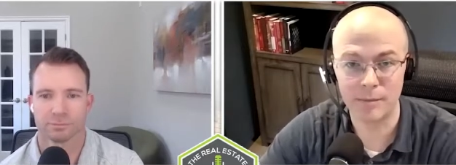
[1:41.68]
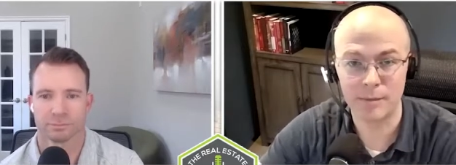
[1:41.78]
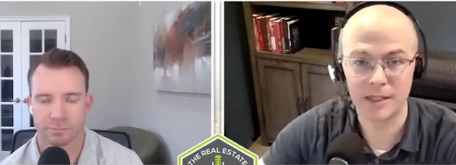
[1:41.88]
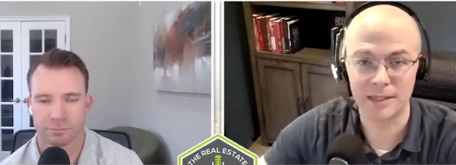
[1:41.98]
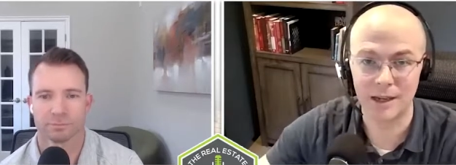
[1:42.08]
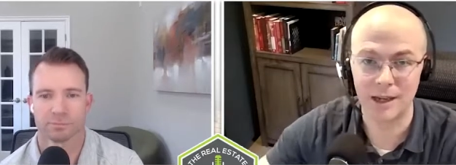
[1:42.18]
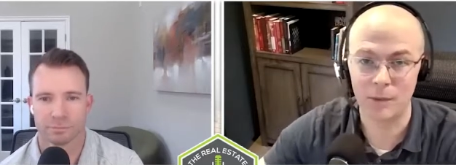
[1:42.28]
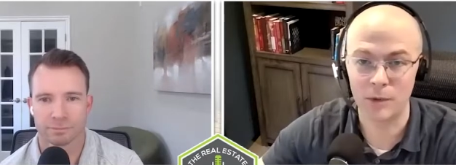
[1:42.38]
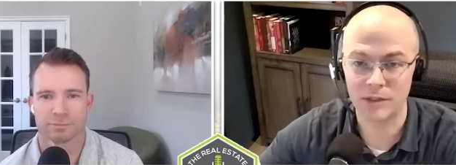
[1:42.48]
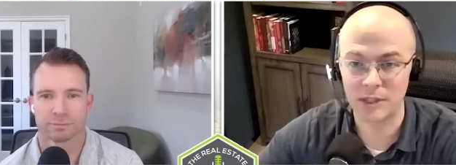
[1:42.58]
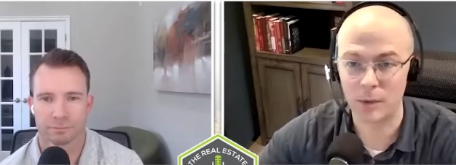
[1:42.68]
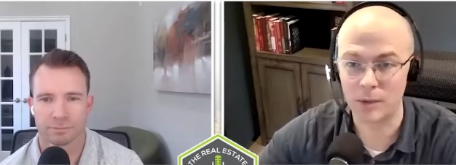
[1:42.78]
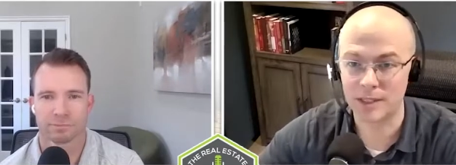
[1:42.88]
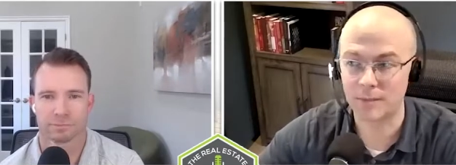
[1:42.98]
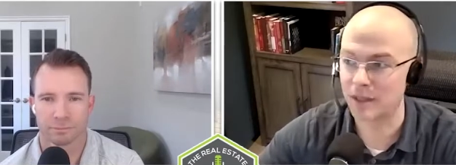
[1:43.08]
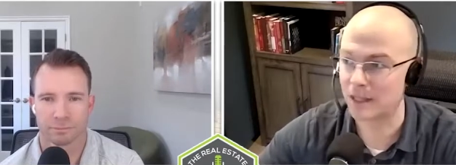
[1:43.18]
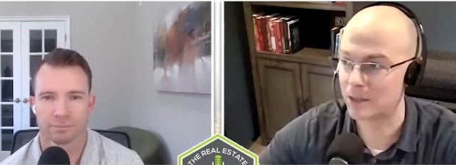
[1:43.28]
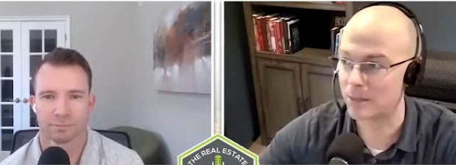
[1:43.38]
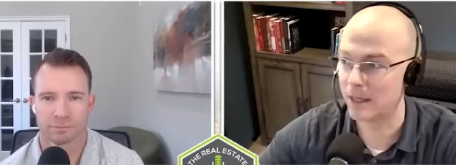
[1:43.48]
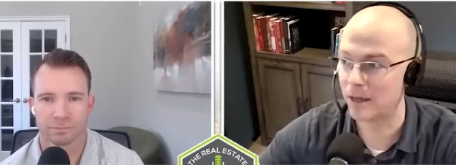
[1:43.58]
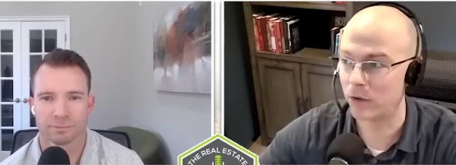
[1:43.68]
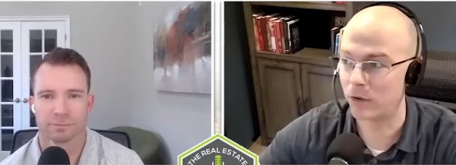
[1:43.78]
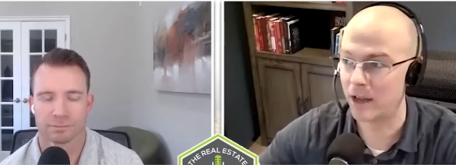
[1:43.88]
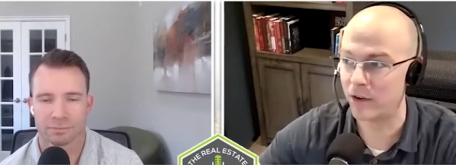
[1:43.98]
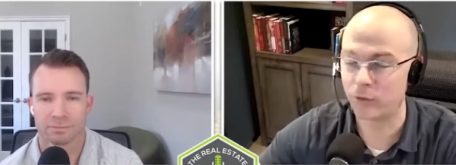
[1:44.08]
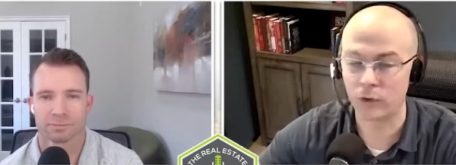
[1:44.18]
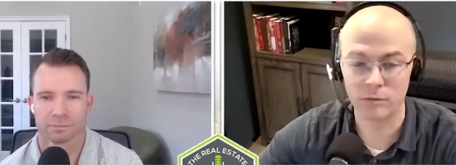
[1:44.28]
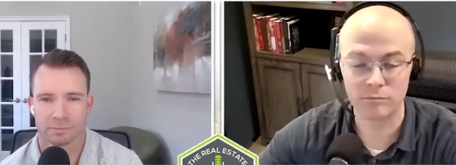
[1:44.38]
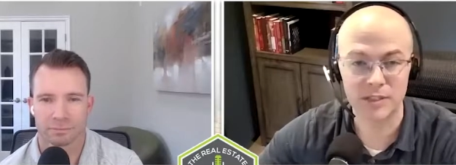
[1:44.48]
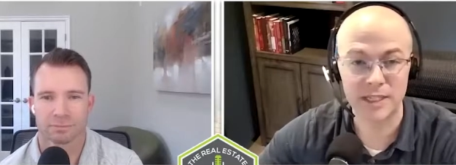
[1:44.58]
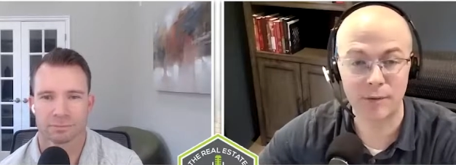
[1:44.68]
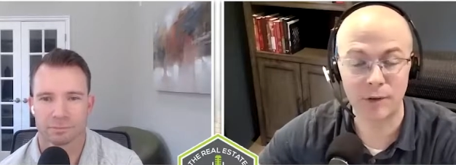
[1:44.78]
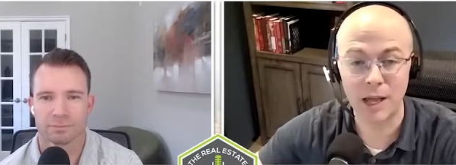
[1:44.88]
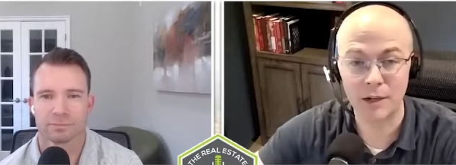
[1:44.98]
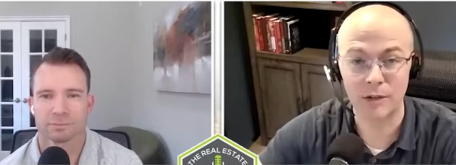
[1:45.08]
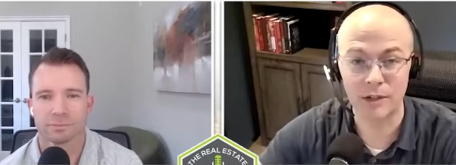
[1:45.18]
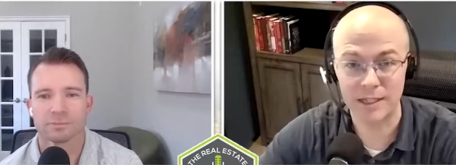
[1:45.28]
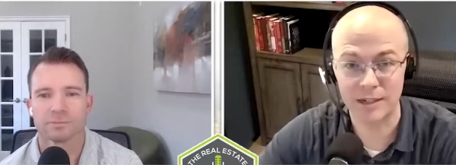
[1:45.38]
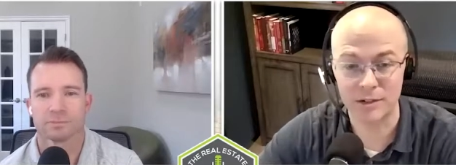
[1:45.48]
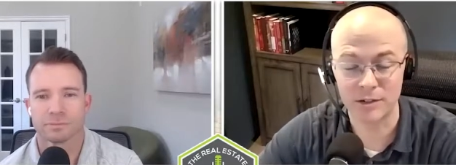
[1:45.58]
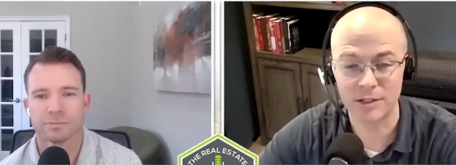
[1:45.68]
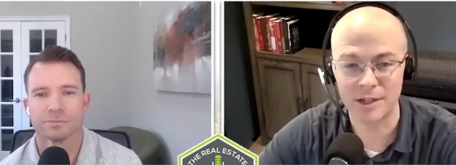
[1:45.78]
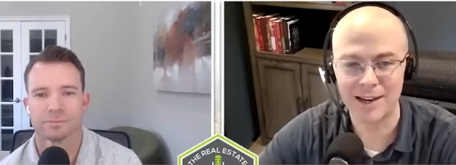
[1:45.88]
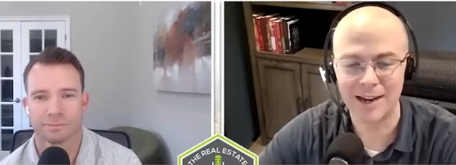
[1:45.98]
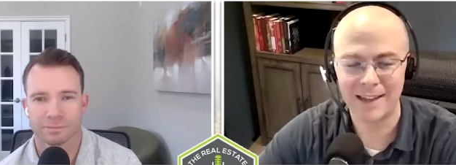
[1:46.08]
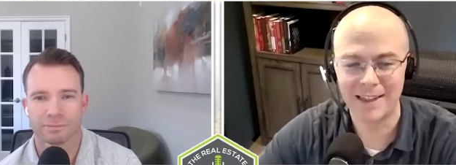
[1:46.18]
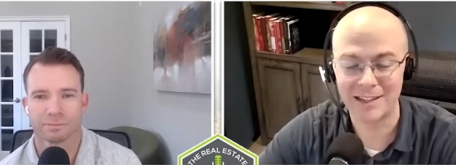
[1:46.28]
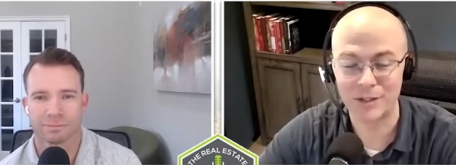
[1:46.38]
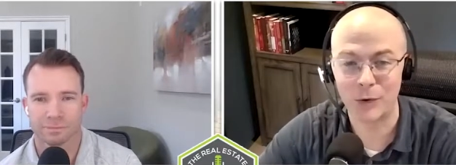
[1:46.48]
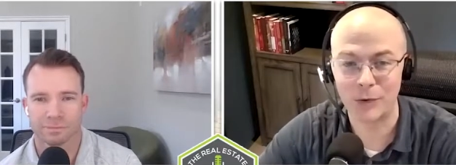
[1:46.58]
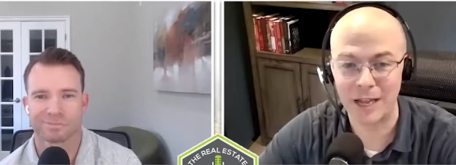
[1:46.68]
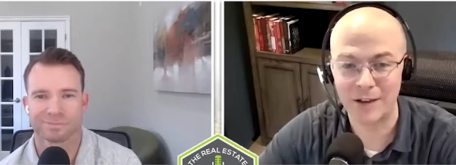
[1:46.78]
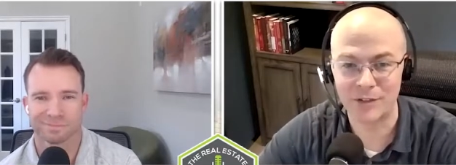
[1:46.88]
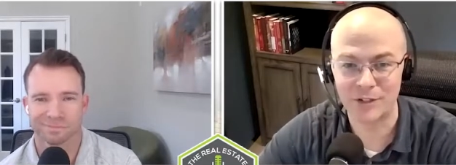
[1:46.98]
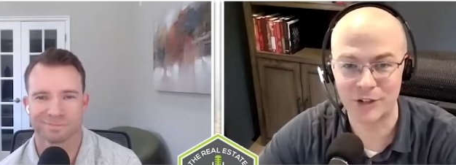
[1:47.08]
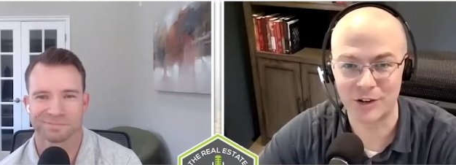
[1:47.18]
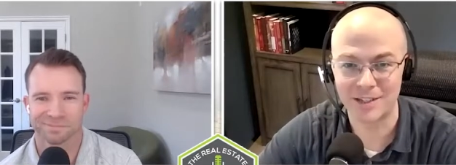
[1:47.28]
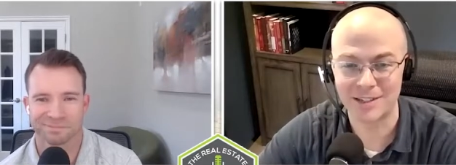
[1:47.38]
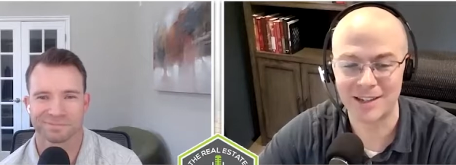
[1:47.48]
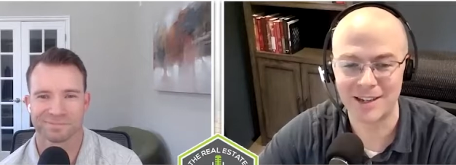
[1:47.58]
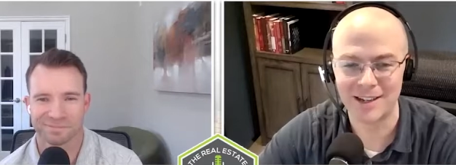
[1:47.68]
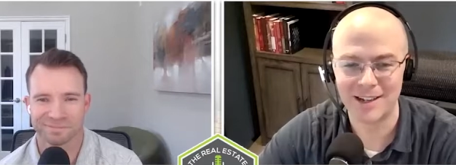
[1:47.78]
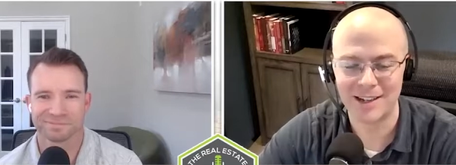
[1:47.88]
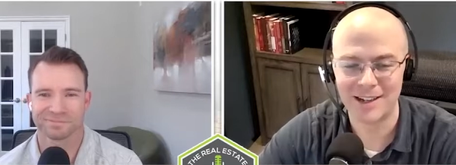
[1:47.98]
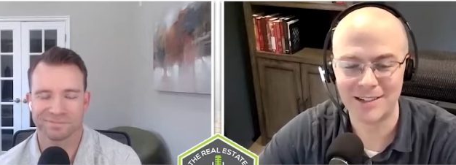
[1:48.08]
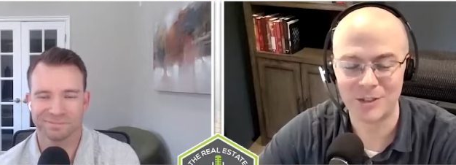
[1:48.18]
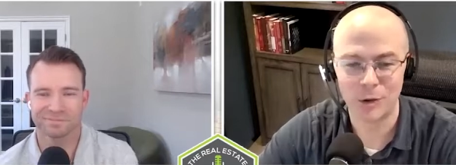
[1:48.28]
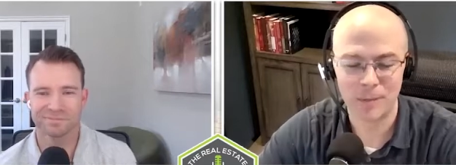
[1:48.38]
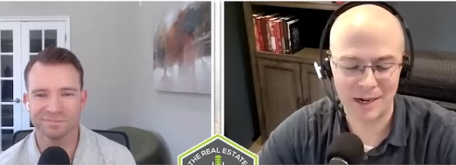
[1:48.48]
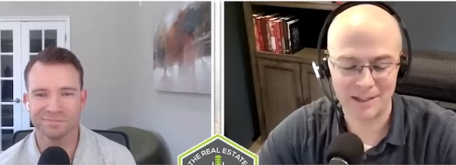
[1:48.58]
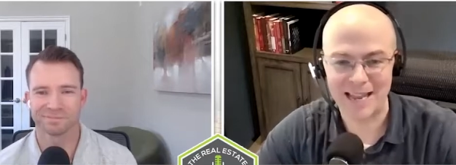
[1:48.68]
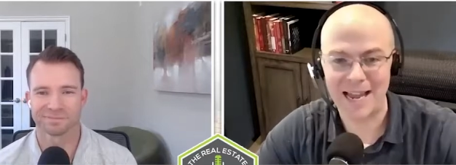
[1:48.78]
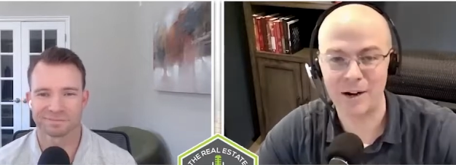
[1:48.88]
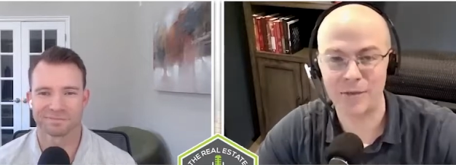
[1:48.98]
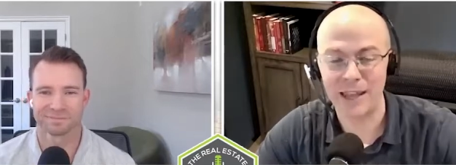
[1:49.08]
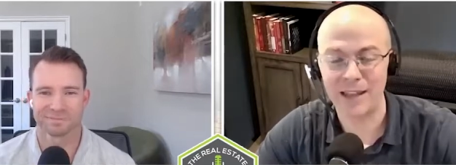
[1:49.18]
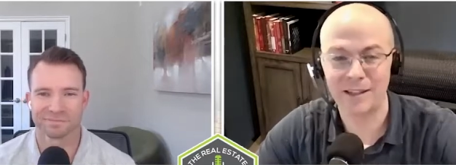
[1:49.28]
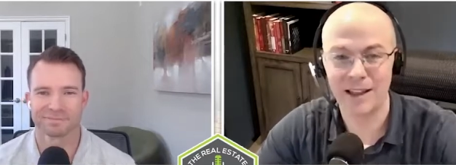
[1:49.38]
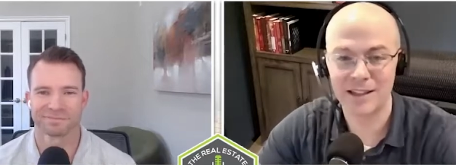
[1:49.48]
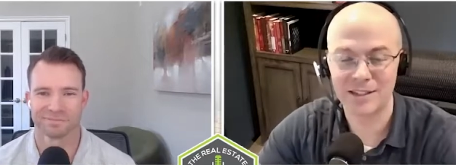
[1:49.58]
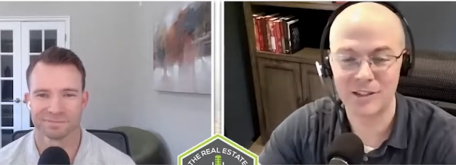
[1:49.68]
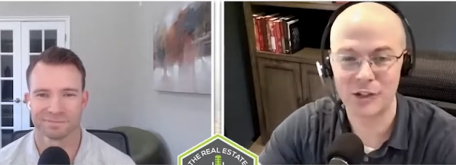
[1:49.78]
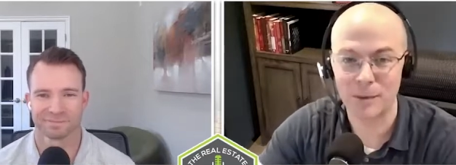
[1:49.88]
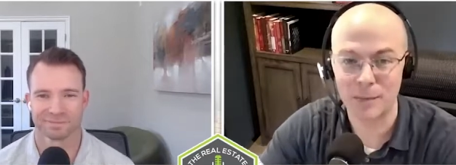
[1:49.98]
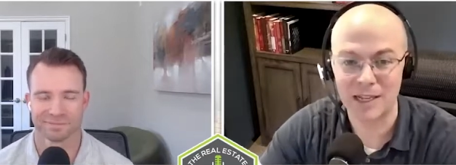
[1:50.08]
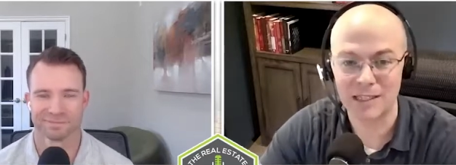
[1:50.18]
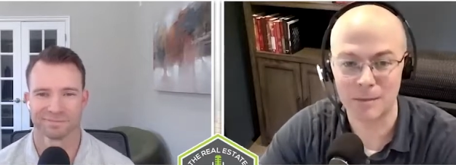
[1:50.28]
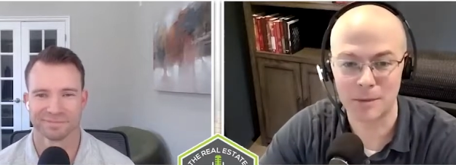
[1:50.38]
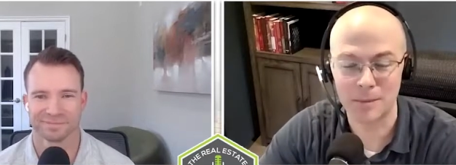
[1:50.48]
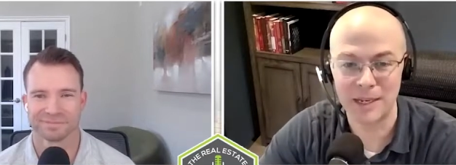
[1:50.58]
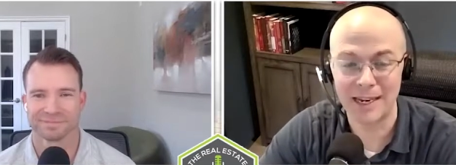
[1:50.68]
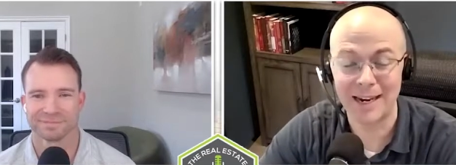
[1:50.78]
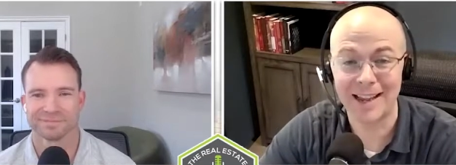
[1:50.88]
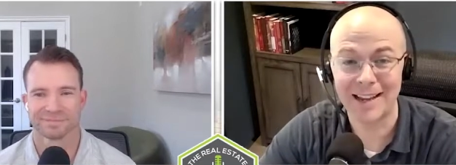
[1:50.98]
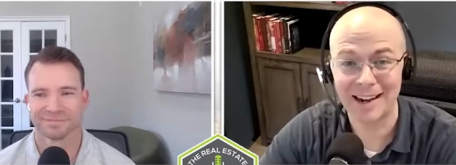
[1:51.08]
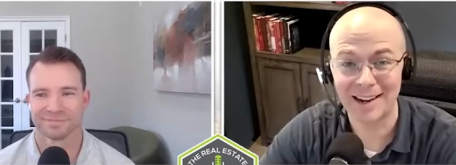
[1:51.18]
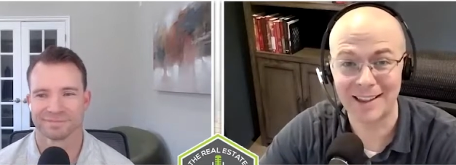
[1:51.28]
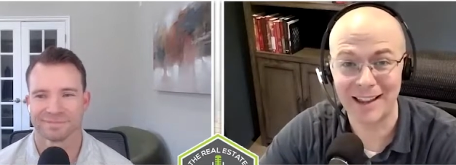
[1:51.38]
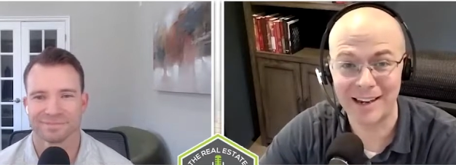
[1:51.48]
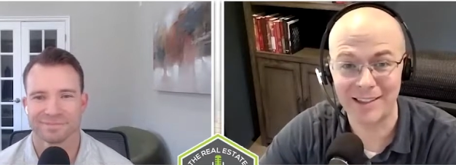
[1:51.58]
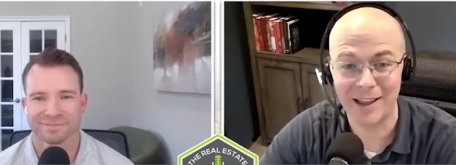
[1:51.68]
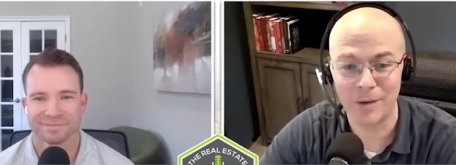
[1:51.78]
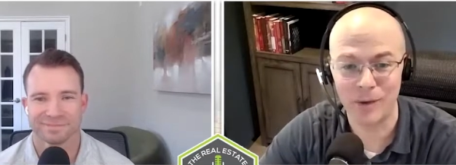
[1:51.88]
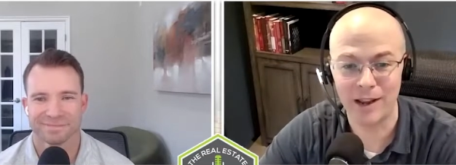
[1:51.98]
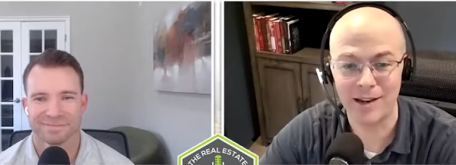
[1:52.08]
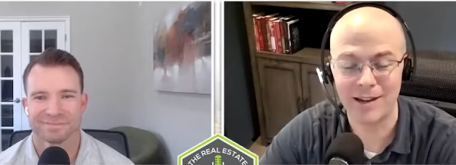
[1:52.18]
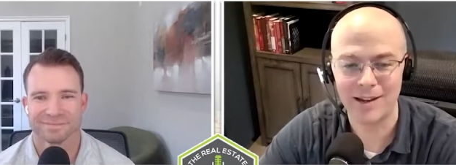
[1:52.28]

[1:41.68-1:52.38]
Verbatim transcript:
Speaker 1: but uh, I will start with something that's been around for several hundred years, and that is whole life insurance. Uh, so, about as out of the headlines as you could possibly be. And I kind of like it that way.